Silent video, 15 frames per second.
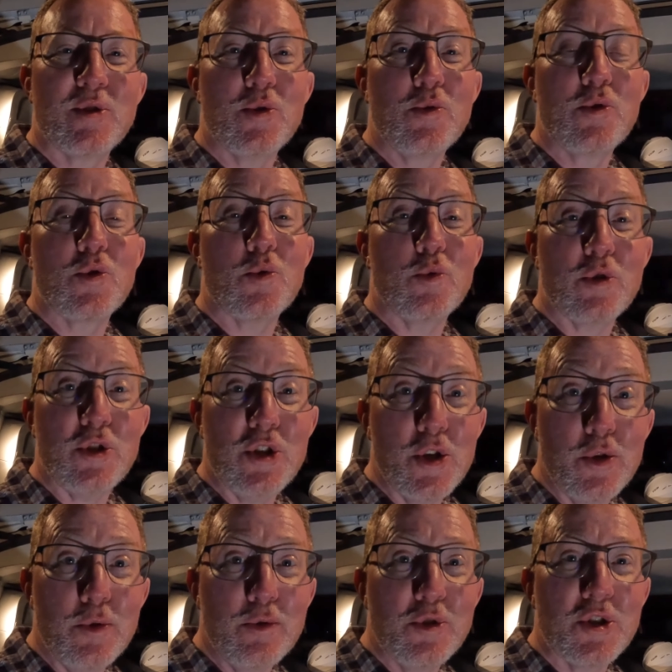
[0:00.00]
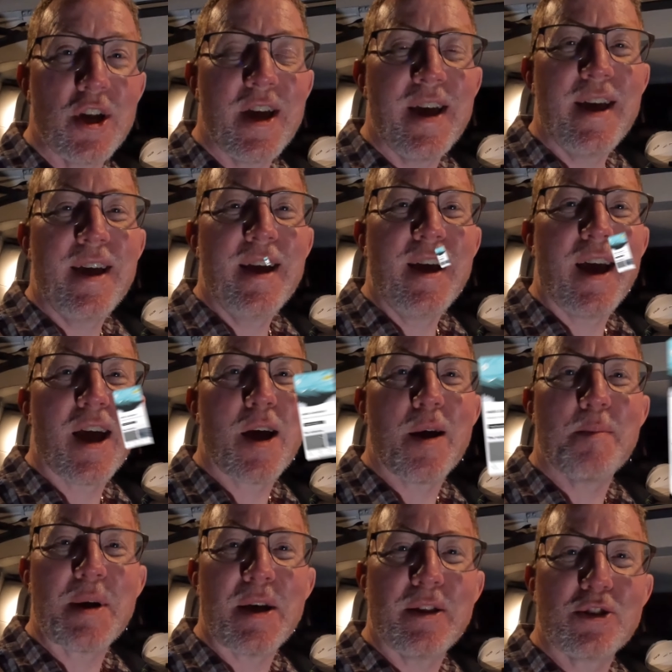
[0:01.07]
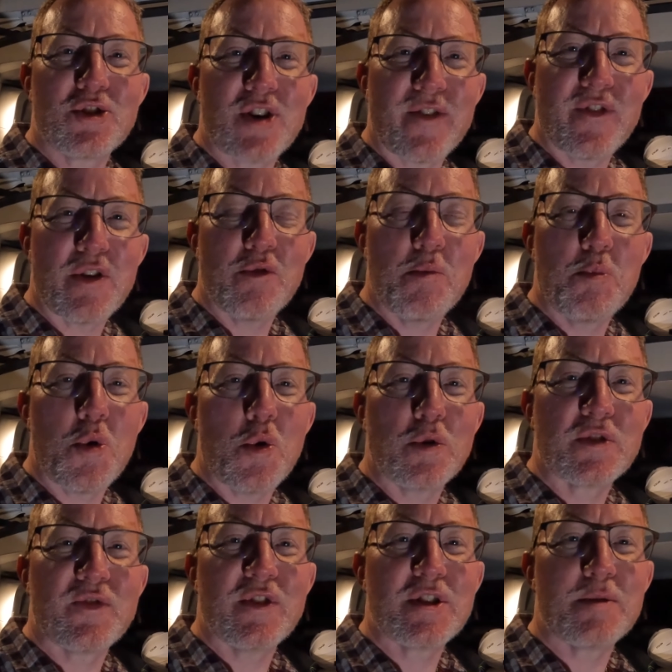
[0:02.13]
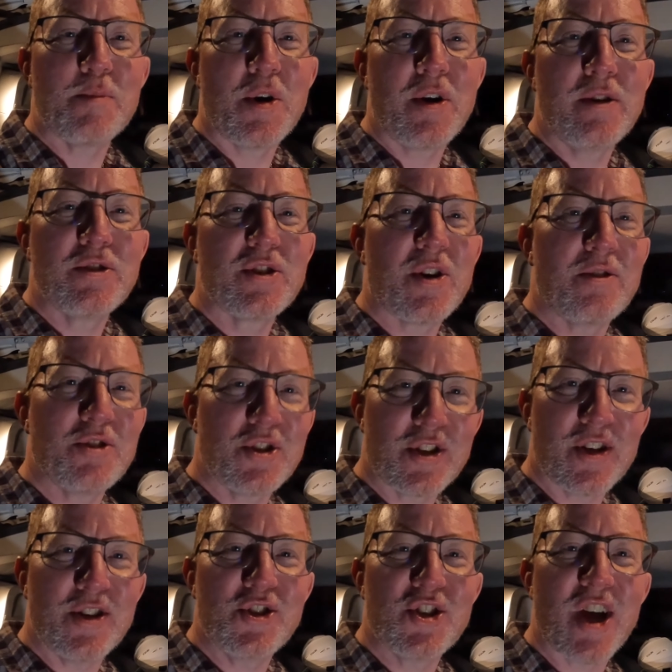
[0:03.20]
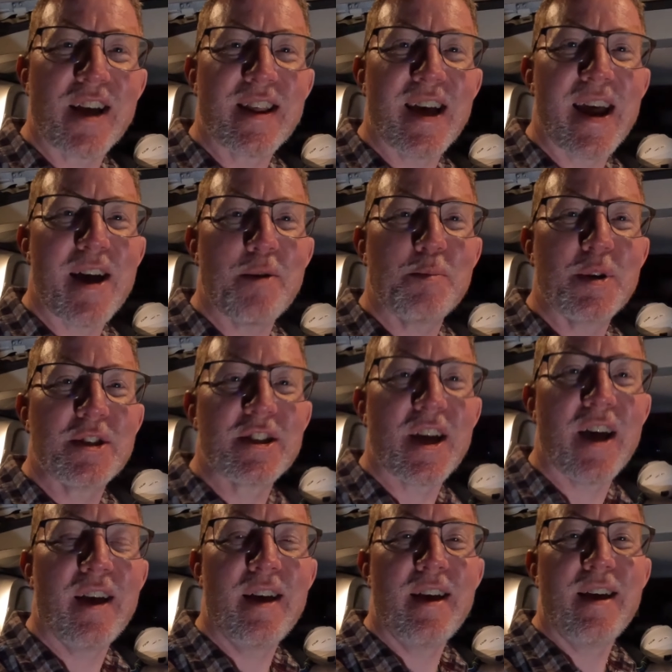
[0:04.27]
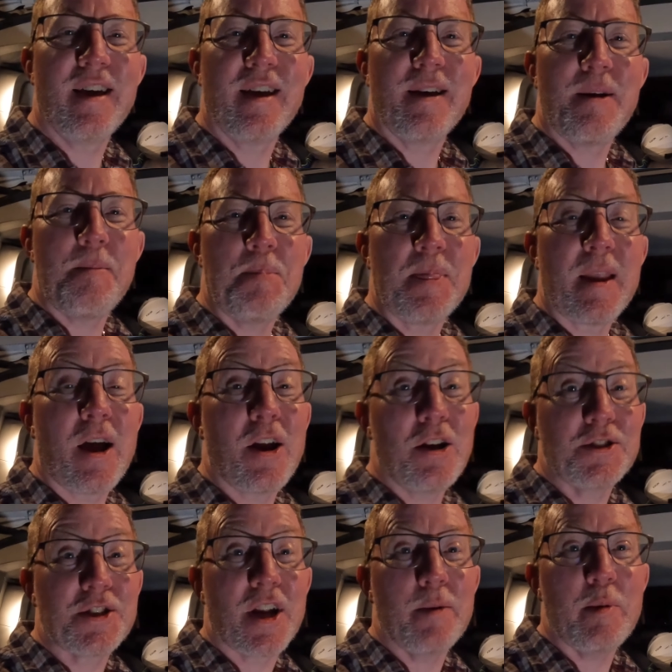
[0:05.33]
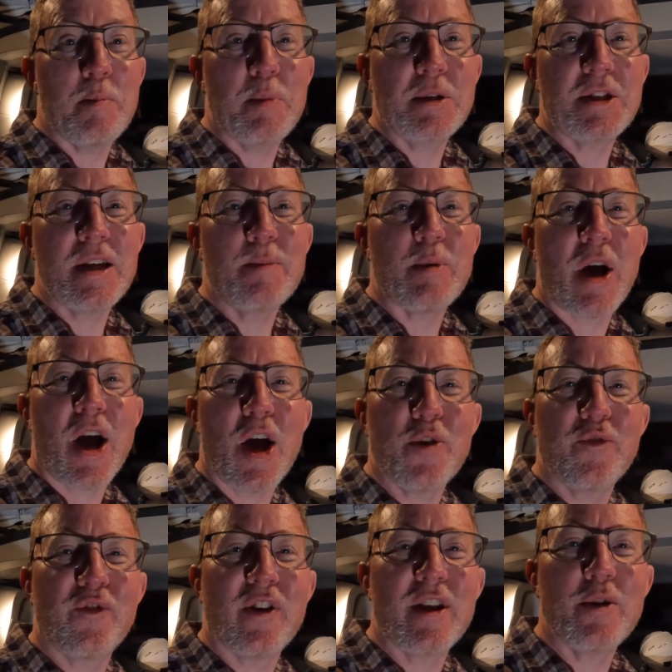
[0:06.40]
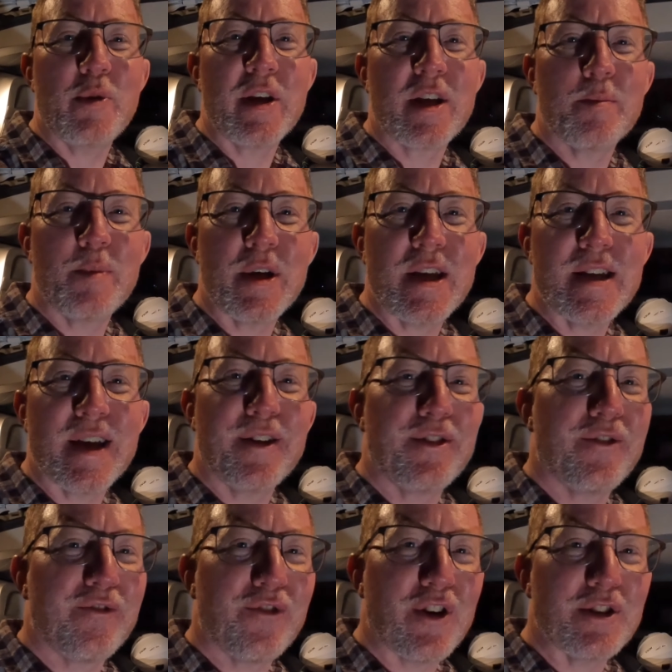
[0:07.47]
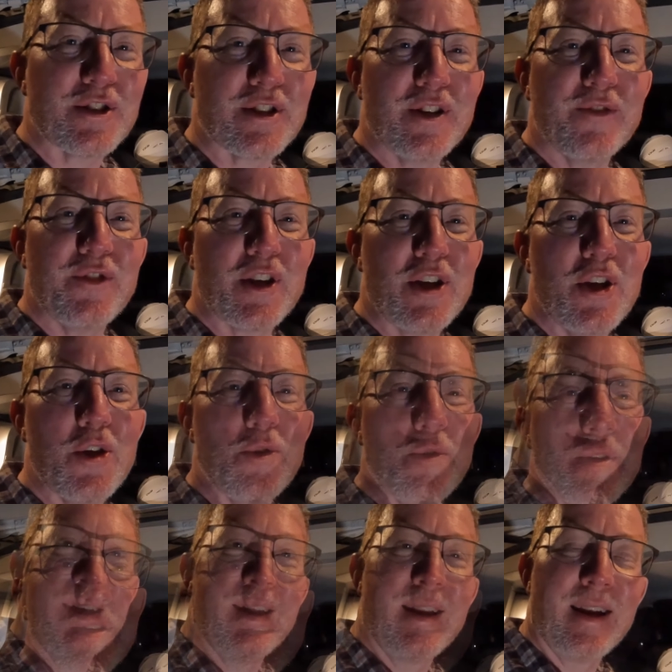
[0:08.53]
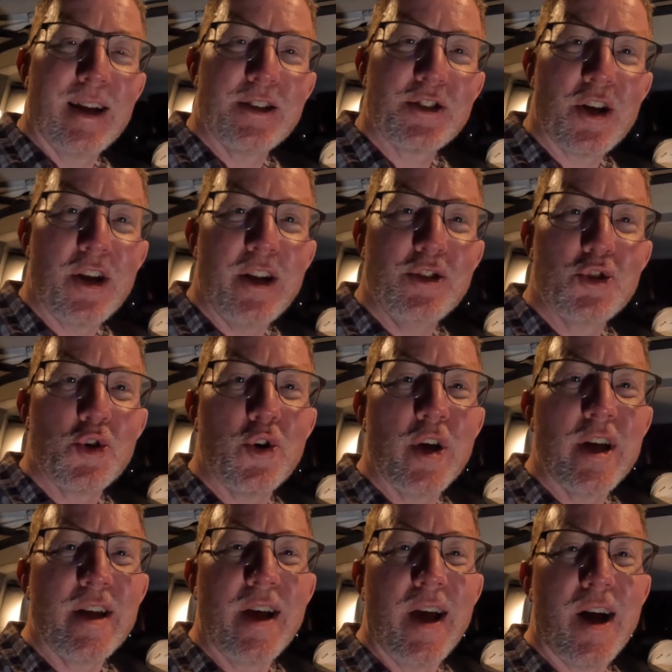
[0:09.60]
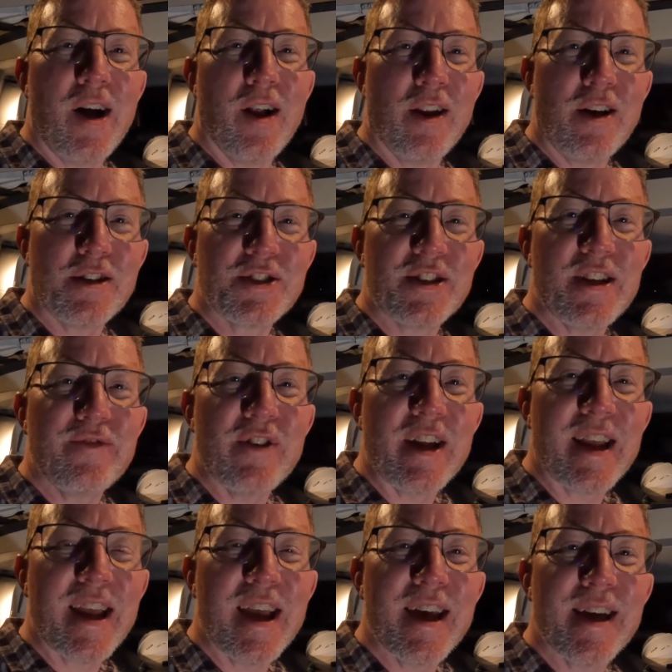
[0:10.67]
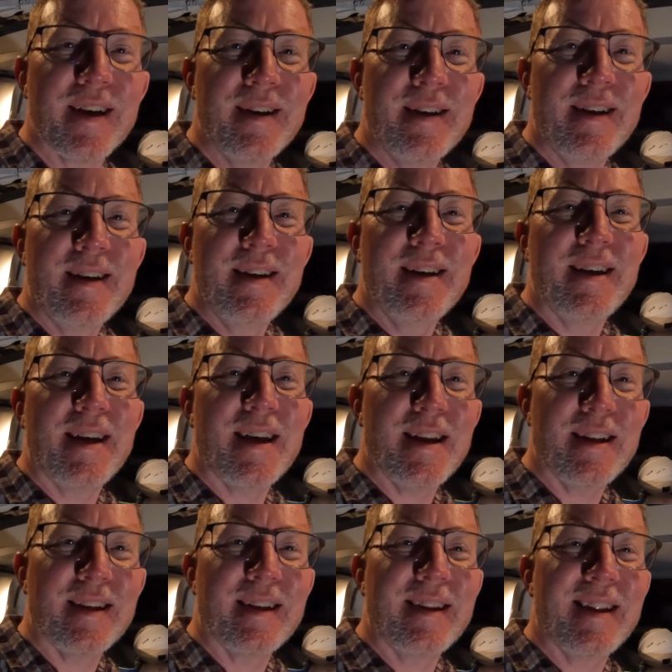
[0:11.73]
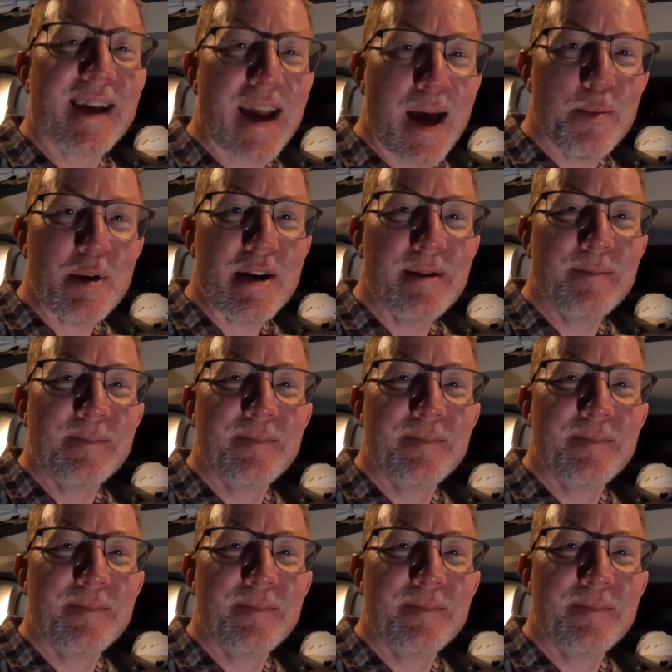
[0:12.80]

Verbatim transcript: to called Use uh, about the traffic reports for tomorrow. So I'll just go and check that out. But uh, I know it's going to be busy, but hopefully we can be at the front of the queue. Let's go and enjoy our last evening here in the cabin.